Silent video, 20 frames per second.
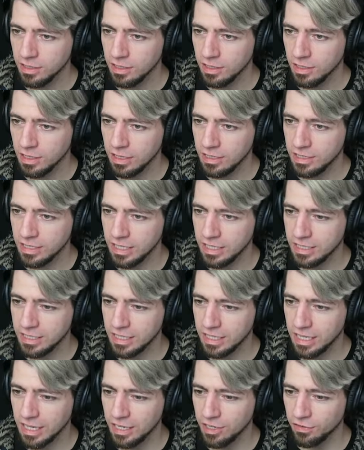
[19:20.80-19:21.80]
I guess that's
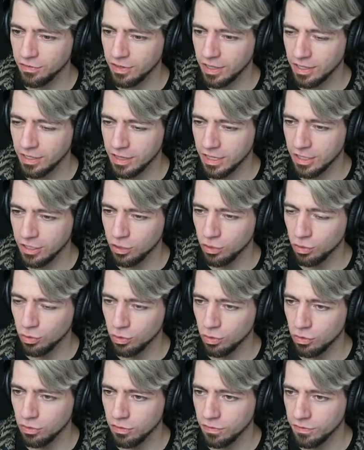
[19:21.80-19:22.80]
the kind of like the
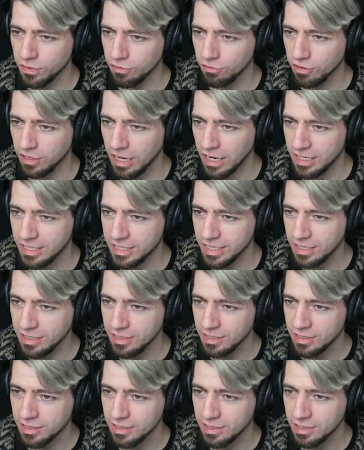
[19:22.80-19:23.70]
core of the reactor.